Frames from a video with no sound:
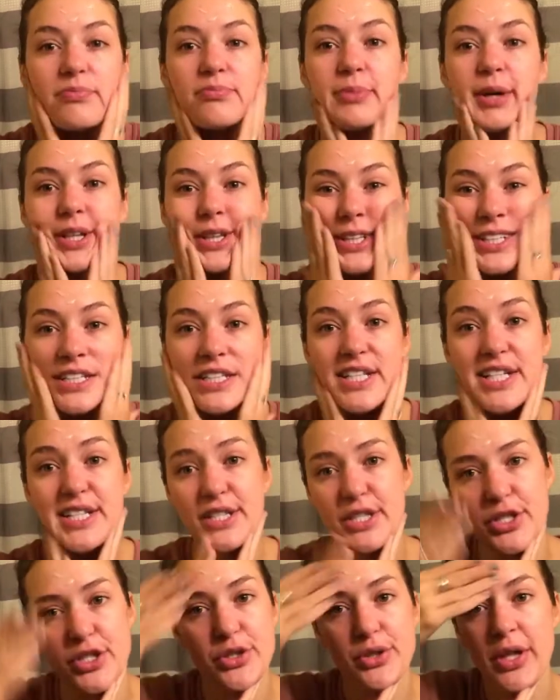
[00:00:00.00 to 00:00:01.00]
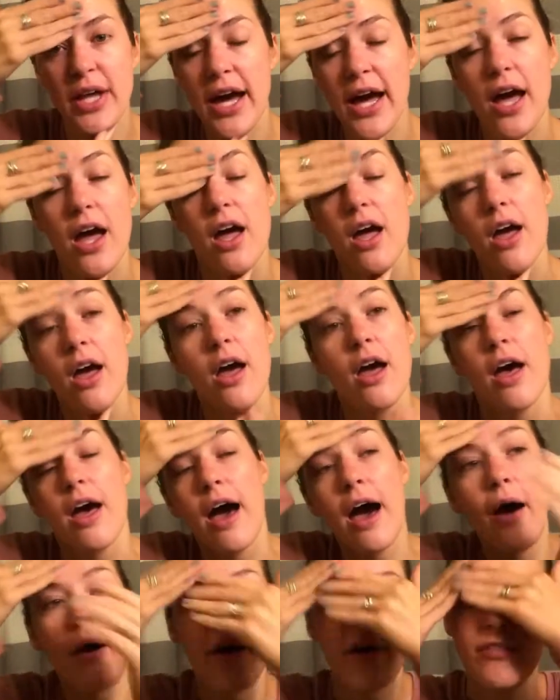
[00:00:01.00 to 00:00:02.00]
But this doesn't do that.
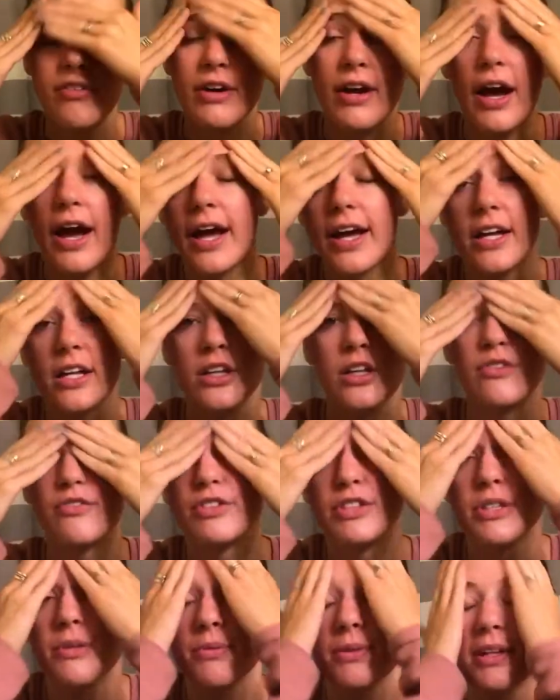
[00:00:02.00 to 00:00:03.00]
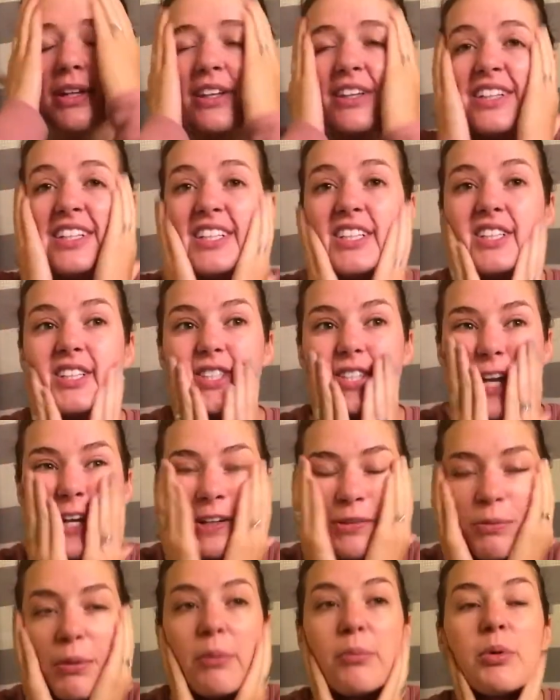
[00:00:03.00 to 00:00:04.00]
However, I could look for something a little
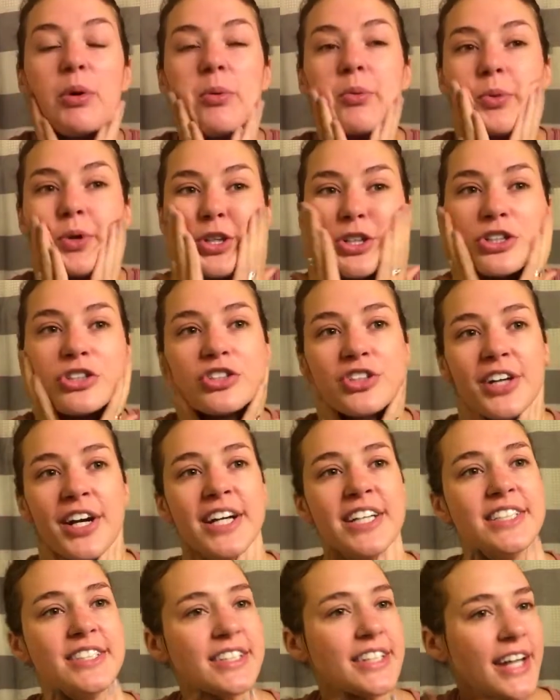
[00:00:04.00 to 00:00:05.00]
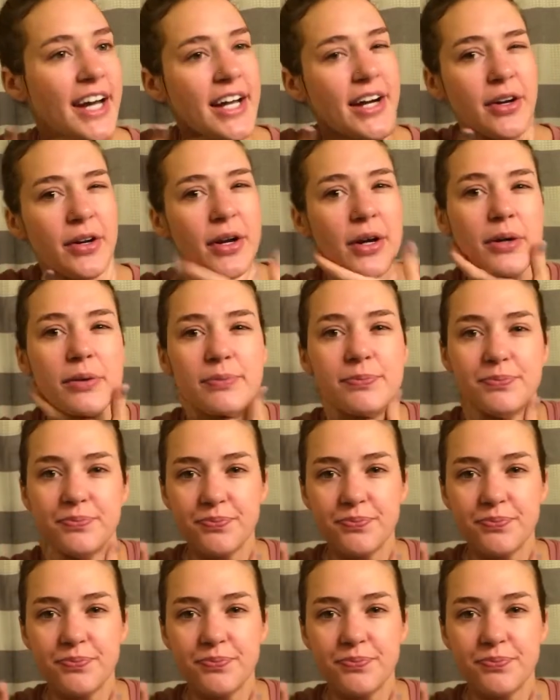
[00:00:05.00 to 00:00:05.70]
tiny bit more moisturizing, I don't know.